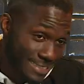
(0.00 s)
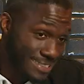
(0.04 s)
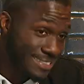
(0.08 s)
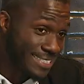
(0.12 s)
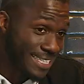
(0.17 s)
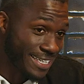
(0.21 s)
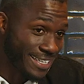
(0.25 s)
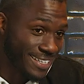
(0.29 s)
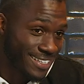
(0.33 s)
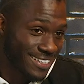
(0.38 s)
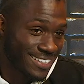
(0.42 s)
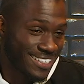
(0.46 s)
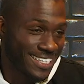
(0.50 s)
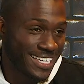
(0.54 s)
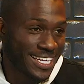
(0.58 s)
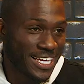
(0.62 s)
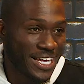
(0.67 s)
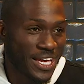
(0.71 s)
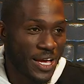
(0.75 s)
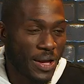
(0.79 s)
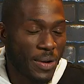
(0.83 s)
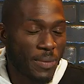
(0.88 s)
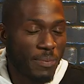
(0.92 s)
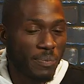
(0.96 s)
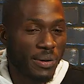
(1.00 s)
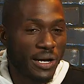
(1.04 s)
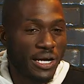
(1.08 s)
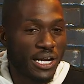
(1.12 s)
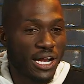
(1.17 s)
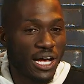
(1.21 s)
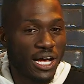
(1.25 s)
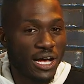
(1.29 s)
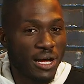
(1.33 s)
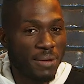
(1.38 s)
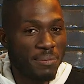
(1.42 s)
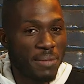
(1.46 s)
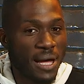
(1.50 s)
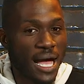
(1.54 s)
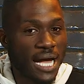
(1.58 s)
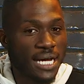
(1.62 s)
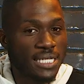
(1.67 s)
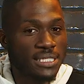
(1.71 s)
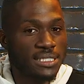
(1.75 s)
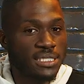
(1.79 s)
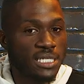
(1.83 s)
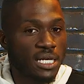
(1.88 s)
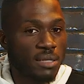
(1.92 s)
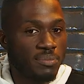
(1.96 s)
see it. But I
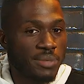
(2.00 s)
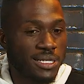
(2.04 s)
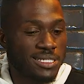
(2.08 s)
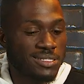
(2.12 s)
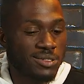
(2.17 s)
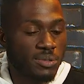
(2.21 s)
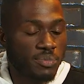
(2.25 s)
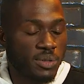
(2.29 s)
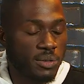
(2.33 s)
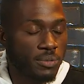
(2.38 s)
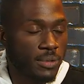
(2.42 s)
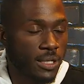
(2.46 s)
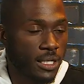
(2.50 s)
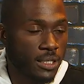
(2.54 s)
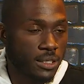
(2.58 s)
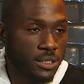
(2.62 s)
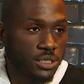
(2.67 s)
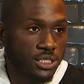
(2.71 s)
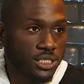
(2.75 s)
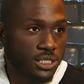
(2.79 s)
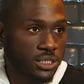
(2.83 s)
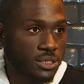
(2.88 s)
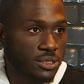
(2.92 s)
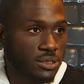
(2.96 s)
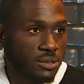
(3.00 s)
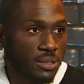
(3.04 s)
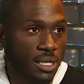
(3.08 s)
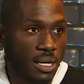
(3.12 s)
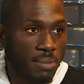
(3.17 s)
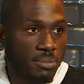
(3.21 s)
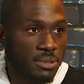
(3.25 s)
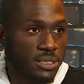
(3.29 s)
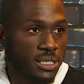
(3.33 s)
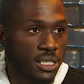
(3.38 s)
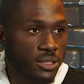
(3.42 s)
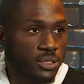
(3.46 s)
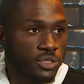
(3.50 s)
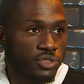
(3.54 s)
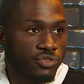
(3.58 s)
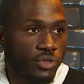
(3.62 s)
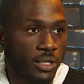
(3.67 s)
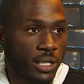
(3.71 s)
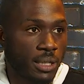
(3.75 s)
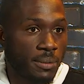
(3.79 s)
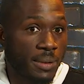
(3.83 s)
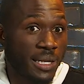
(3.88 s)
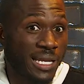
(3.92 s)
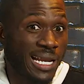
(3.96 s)
could tell based on people's energies. I'm going to tell you
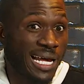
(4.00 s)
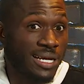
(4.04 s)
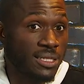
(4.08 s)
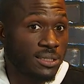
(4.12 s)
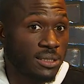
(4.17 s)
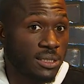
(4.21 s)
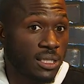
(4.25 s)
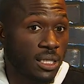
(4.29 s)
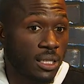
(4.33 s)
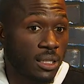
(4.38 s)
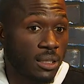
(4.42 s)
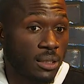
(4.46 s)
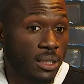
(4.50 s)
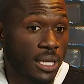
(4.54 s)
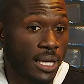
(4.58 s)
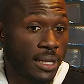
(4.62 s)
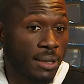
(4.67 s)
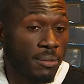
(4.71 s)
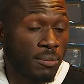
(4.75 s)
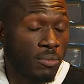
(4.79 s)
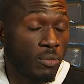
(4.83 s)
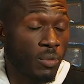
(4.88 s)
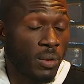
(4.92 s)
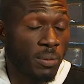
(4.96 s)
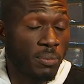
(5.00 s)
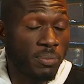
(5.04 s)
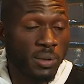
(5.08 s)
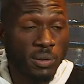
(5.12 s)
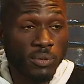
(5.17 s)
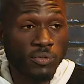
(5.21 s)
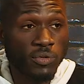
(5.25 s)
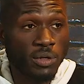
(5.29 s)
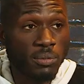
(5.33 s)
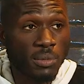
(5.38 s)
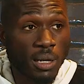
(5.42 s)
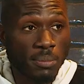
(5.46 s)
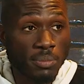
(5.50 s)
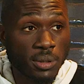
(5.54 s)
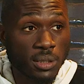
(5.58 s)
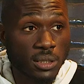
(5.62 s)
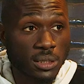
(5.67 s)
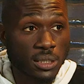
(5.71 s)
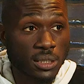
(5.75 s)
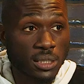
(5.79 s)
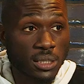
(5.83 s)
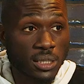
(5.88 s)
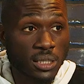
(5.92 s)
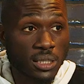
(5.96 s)
straight up. And I could tell, like, when people read my
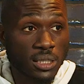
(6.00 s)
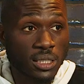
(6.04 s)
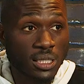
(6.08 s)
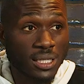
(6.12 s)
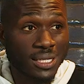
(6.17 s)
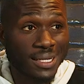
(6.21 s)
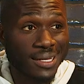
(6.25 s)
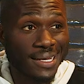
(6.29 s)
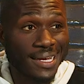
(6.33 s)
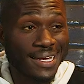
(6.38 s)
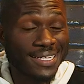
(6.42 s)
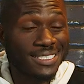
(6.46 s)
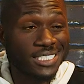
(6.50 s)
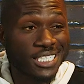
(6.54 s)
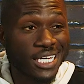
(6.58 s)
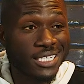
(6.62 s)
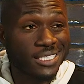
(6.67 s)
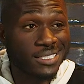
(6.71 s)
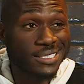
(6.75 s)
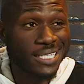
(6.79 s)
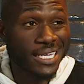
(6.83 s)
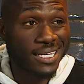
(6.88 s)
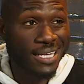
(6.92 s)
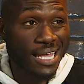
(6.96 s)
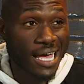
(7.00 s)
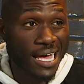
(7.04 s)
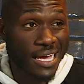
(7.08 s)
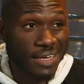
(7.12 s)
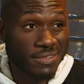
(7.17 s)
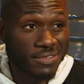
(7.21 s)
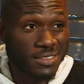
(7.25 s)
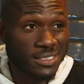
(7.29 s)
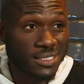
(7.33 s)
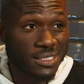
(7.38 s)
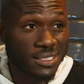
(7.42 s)
book, it changes their lives.